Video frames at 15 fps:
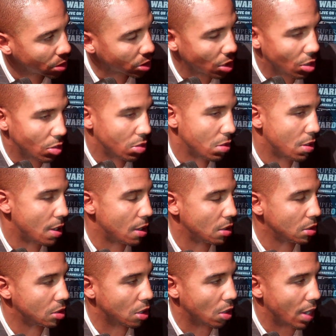So,
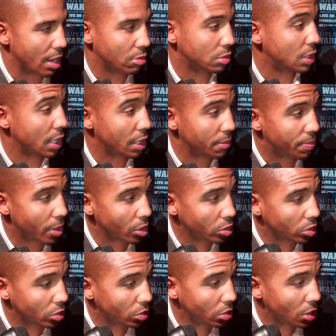you know, I don't take it
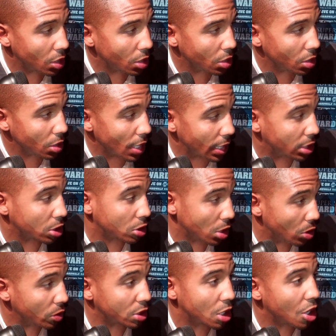personal. I just
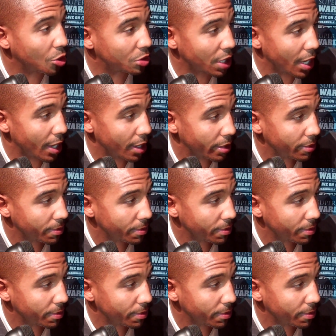know it's go time.